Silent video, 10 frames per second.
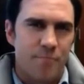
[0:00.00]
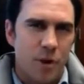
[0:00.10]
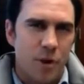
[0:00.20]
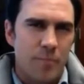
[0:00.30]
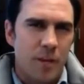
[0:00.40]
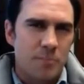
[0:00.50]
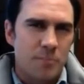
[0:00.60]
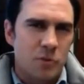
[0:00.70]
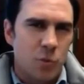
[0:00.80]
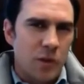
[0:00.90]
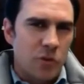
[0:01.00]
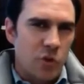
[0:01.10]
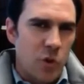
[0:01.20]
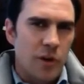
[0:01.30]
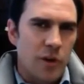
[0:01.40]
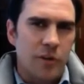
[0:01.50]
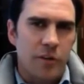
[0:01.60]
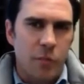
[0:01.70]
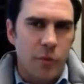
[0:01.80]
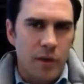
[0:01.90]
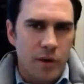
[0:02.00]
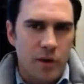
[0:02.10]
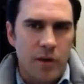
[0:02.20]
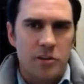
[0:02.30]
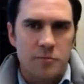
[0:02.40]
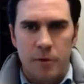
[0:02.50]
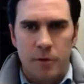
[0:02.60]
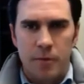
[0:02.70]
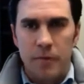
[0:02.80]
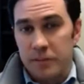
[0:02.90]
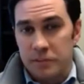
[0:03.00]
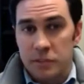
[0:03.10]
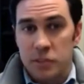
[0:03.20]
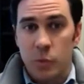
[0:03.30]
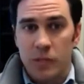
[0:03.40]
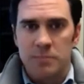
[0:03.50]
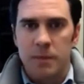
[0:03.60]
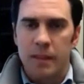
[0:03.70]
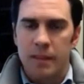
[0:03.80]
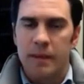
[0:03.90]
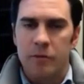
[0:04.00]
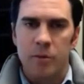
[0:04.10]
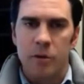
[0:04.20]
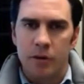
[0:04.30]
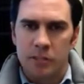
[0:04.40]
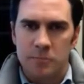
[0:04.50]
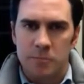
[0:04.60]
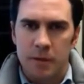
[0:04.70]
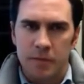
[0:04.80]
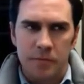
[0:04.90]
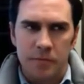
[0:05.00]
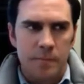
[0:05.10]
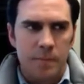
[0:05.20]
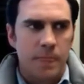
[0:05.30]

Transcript: pretty much between $200 to $300 per month is the sweet spot of the network marketing space